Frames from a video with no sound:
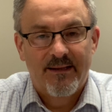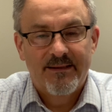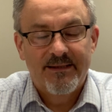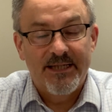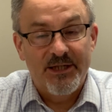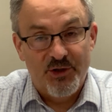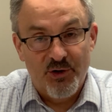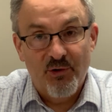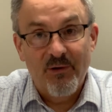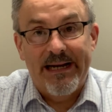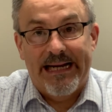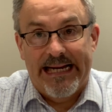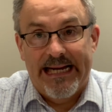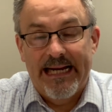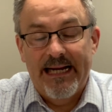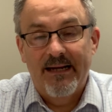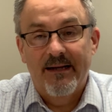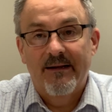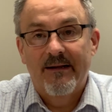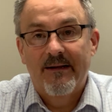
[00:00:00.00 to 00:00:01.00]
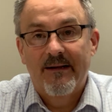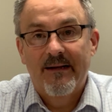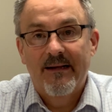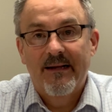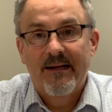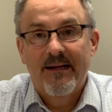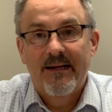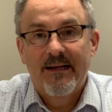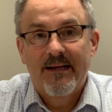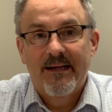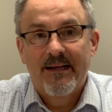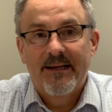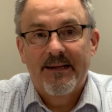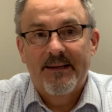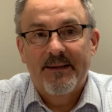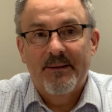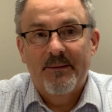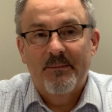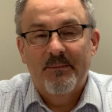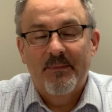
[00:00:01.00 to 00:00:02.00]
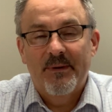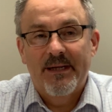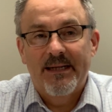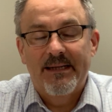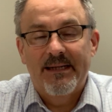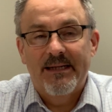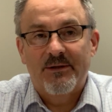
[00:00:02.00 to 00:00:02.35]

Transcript: It's intriguing, but